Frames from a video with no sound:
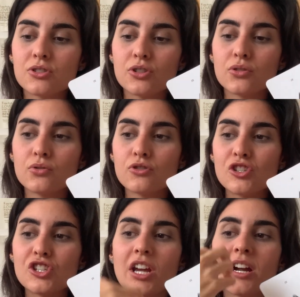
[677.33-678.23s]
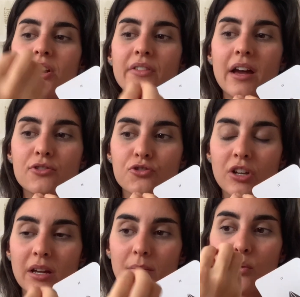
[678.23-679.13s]
to share that
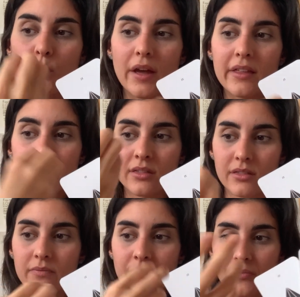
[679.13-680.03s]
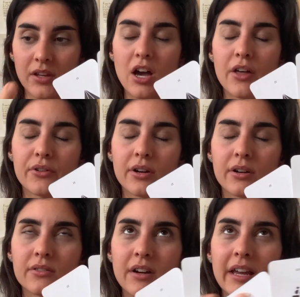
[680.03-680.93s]
dream with the other,
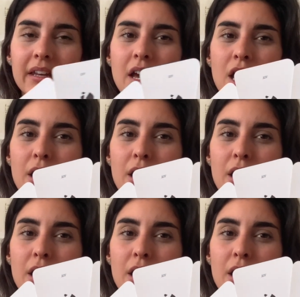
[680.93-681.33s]
right?